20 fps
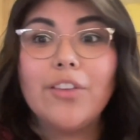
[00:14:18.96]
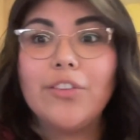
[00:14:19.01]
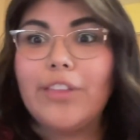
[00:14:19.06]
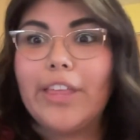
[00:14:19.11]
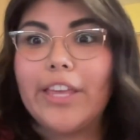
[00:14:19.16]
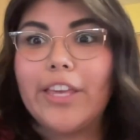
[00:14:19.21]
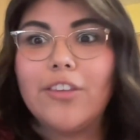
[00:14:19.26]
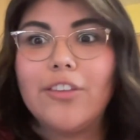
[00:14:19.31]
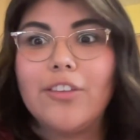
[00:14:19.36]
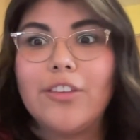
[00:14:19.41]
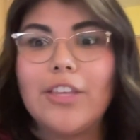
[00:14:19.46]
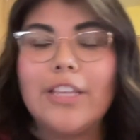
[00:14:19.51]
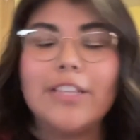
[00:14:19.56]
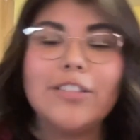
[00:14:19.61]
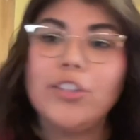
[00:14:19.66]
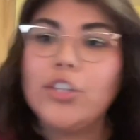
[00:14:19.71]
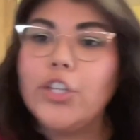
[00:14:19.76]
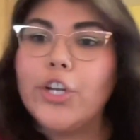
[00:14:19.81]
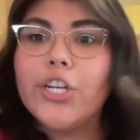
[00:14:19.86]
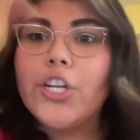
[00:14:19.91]
like
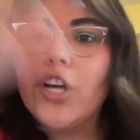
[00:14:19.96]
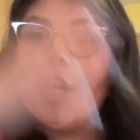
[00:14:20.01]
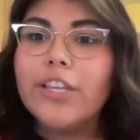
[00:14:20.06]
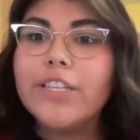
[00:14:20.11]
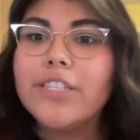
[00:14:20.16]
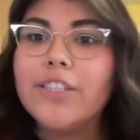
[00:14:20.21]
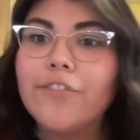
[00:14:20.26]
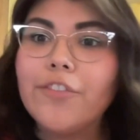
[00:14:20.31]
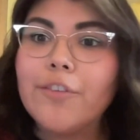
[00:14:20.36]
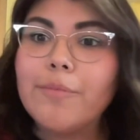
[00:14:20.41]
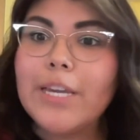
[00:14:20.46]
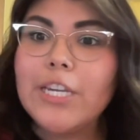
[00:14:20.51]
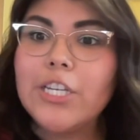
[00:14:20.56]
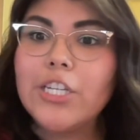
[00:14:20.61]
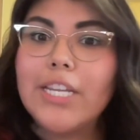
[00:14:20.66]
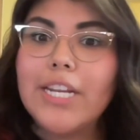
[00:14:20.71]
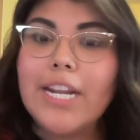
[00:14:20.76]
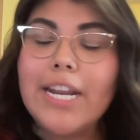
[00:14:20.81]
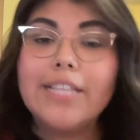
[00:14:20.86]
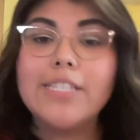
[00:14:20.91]
it's learned all this
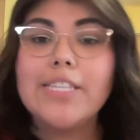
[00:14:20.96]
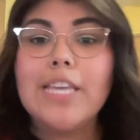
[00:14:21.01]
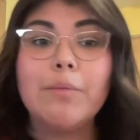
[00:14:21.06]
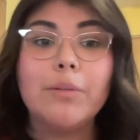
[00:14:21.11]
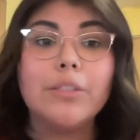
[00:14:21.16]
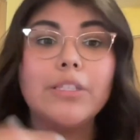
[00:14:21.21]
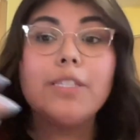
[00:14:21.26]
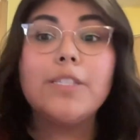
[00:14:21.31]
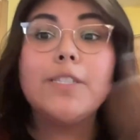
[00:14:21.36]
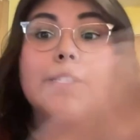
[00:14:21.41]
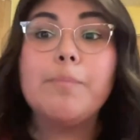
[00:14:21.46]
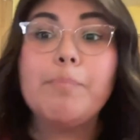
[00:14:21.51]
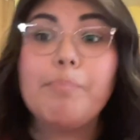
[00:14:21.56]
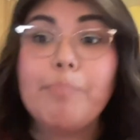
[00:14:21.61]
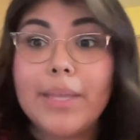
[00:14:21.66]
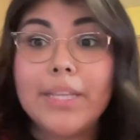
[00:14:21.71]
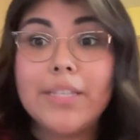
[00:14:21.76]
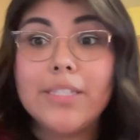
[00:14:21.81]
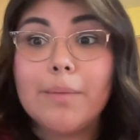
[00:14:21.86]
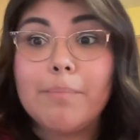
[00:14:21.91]
information and it's able to
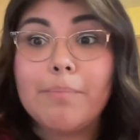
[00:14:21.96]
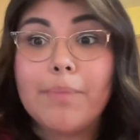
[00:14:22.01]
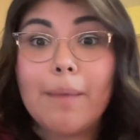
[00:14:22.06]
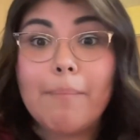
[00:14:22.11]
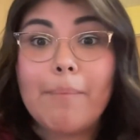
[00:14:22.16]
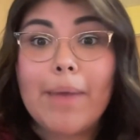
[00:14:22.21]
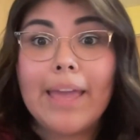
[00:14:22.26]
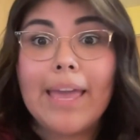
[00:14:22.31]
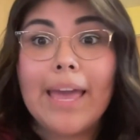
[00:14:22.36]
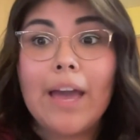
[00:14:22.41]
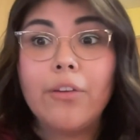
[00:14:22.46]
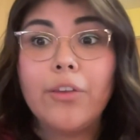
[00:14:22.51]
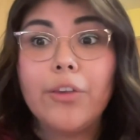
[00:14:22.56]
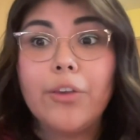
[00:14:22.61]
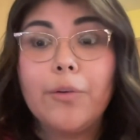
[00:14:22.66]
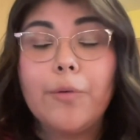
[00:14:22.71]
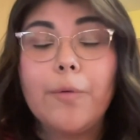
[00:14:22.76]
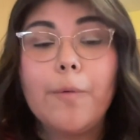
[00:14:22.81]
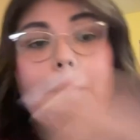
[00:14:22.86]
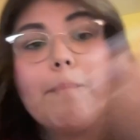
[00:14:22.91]
spit something back at
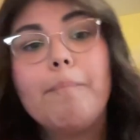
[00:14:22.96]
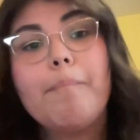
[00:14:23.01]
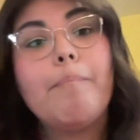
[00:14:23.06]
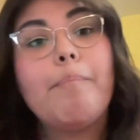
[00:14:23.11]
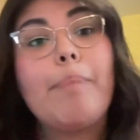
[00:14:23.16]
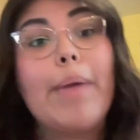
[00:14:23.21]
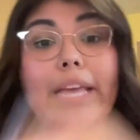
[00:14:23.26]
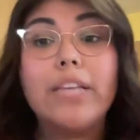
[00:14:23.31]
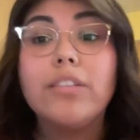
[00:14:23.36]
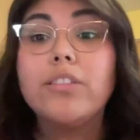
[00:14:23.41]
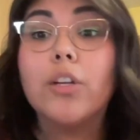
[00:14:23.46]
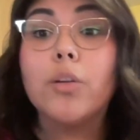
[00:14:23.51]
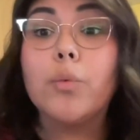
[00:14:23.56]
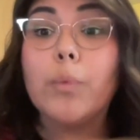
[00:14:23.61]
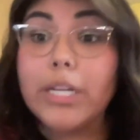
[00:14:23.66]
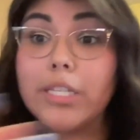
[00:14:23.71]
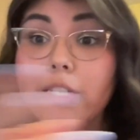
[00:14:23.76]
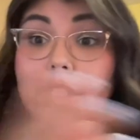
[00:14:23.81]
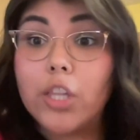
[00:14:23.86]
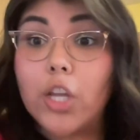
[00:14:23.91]
you based on
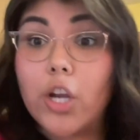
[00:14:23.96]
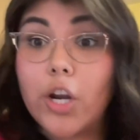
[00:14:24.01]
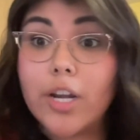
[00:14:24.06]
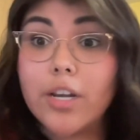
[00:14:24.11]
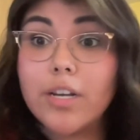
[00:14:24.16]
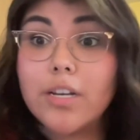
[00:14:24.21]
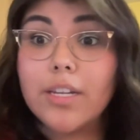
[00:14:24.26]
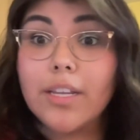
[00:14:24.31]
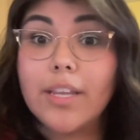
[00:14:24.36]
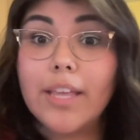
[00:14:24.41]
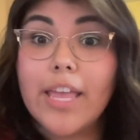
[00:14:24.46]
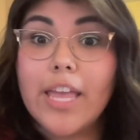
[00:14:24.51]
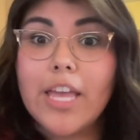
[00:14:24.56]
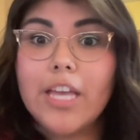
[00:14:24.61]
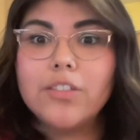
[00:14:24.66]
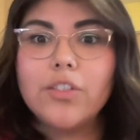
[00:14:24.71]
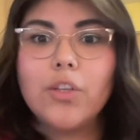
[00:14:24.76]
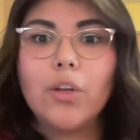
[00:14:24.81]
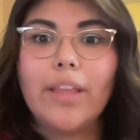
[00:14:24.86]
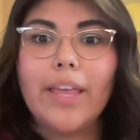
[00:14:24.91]
what it's learned.
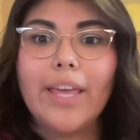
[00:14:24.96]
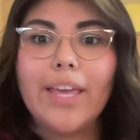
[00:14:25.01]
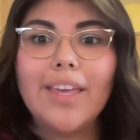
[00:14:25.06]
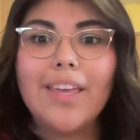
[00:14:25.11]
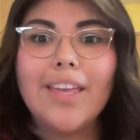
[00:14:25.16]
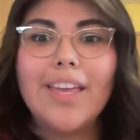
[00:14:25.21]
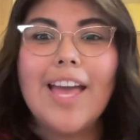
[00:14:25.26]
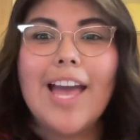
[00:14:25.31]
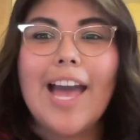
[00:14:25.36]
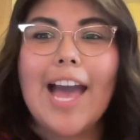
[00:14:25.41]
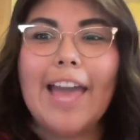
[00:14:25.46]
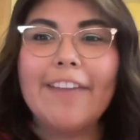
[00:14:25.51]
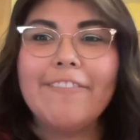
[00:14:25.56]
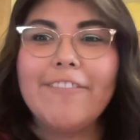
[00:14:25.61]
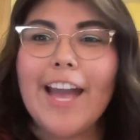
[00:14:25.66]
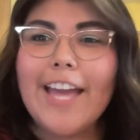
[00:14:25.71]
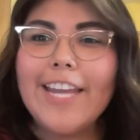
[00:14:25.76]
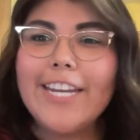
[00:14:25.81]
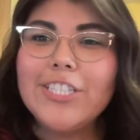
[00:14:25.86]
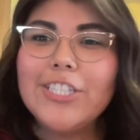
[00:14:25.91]
So like I've
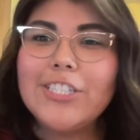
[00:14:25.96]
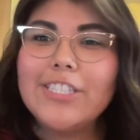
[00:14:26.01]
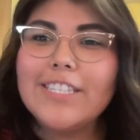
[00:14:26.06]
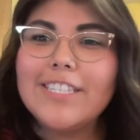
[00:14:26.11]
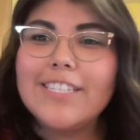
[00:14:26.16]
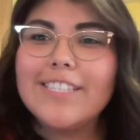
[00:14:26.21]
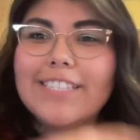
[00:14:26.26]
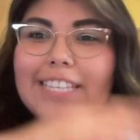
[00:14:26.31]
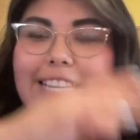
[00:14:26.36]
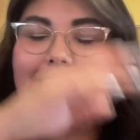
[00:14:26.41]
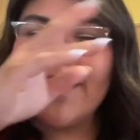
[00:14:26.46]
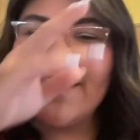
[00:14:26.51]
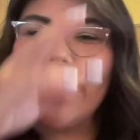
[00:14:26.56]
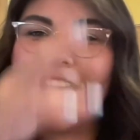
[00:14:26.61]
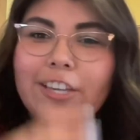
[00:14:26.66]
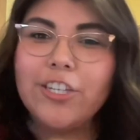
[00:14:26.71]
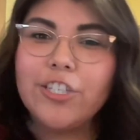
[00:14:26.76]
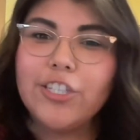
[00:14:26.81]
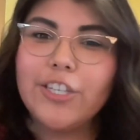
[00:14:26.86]
kind of just seen that